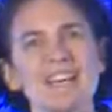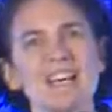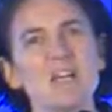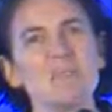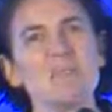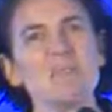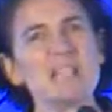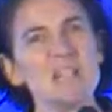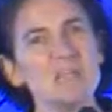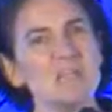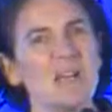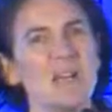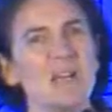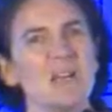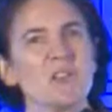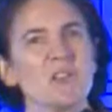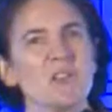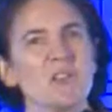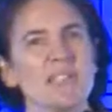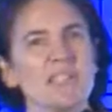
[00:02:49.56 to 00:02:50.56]
some
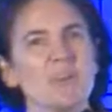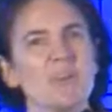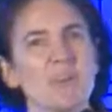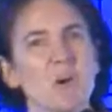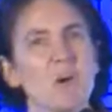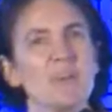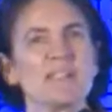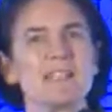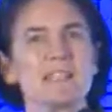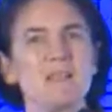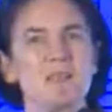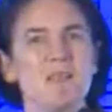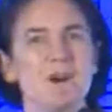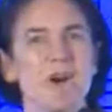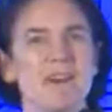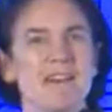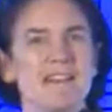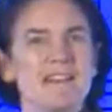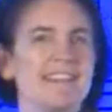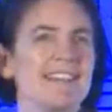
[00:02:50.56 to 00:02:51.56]
countries mostly
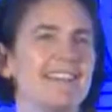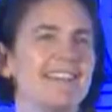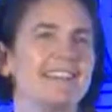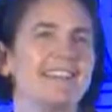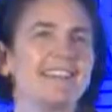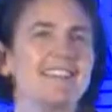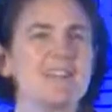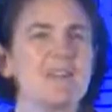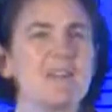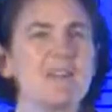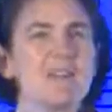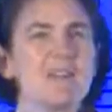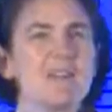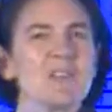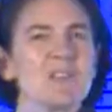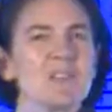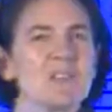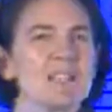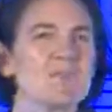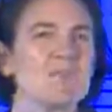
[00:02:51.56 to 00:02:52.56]
walk, some
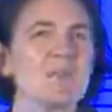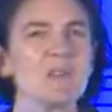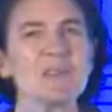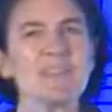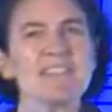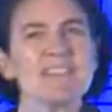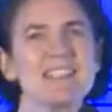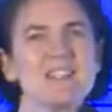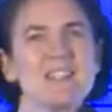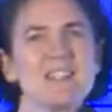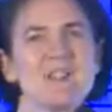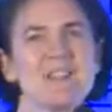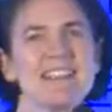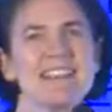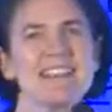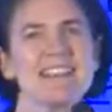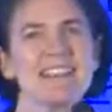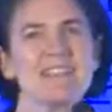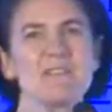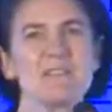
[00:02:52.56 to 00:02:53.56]
countries mostly
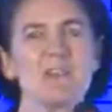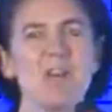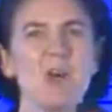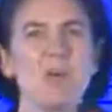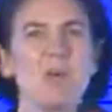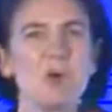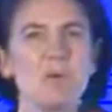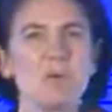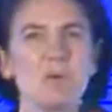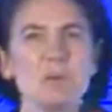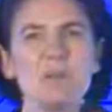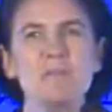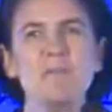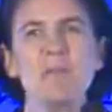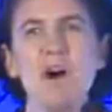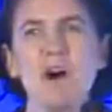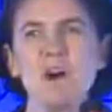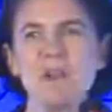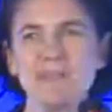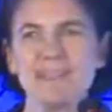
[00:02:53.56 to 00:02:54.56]
drive. What we're
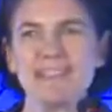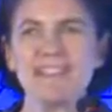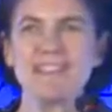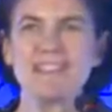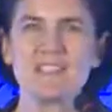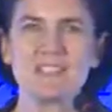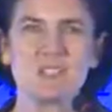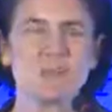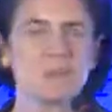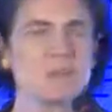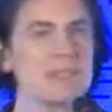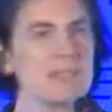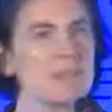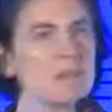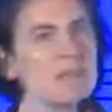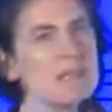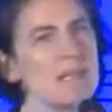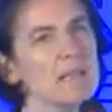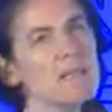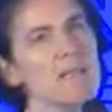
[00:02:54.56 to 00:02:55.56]
evolving into is
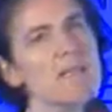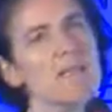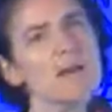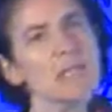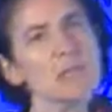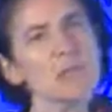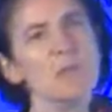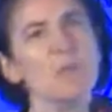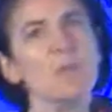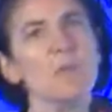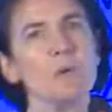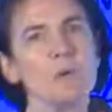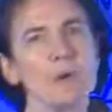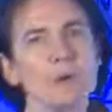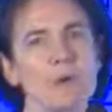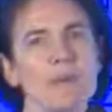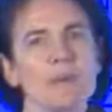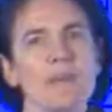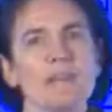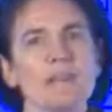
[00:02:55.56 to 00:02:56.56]
something much
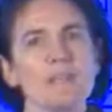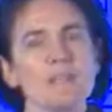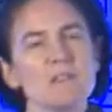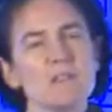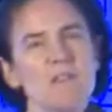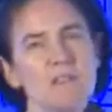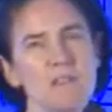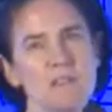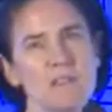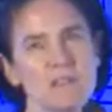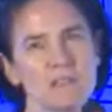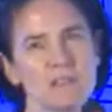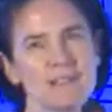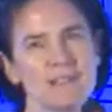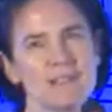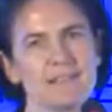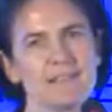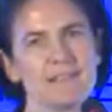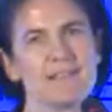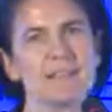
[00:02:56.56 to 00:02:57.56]
more
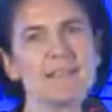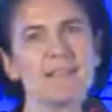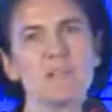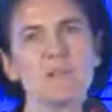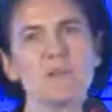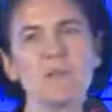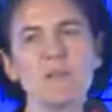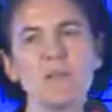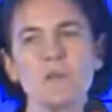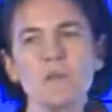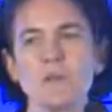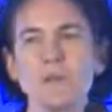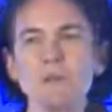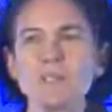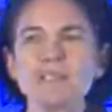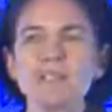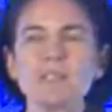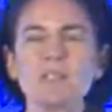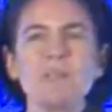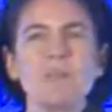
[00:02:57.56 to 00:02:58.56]
diverse. So in other words,
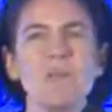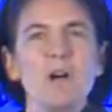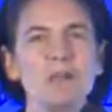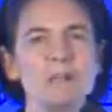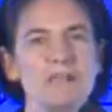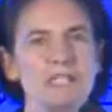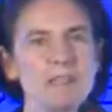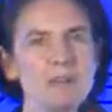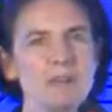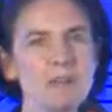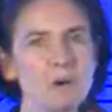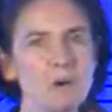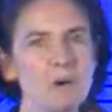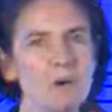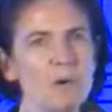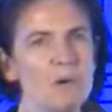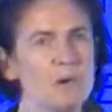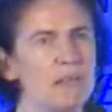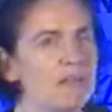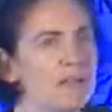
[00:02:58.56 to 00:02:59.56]
it's
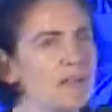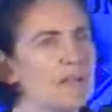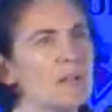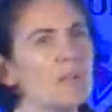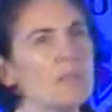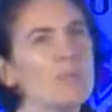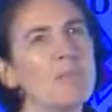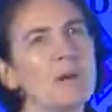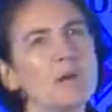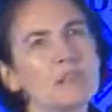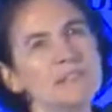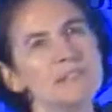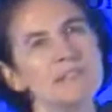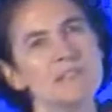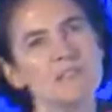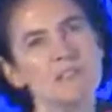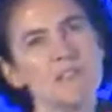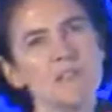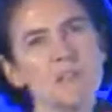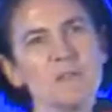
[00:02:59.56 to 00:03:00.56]
multi-mode,
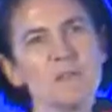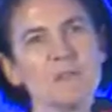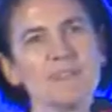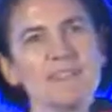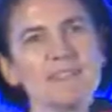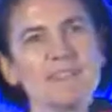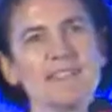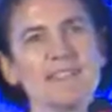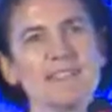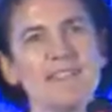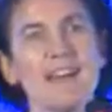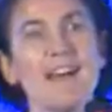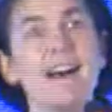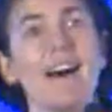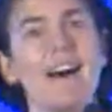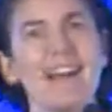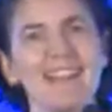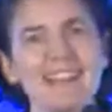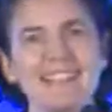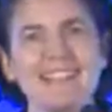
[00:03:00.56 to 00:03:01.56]
multi-service,
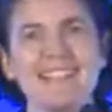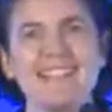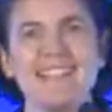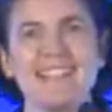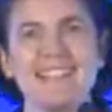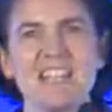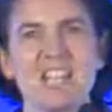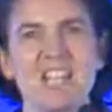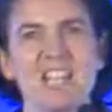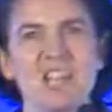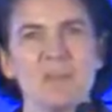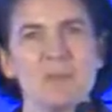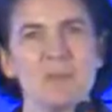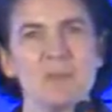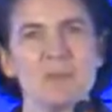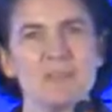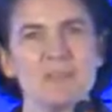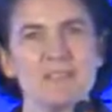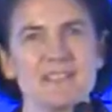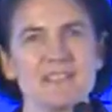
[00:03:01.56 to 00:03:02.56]

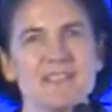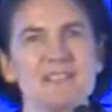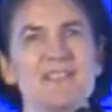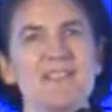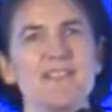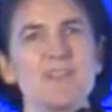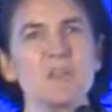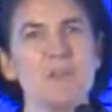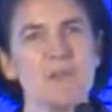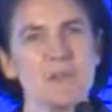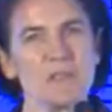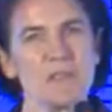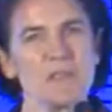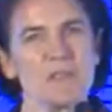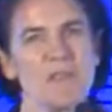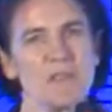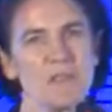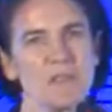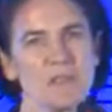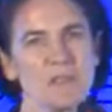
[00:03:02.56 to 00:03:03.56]
IT-enabled,
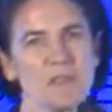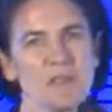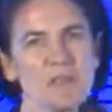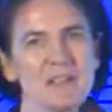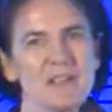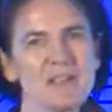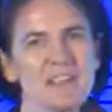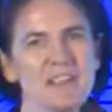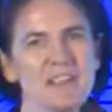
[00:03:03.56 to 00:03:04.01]
door-to-door,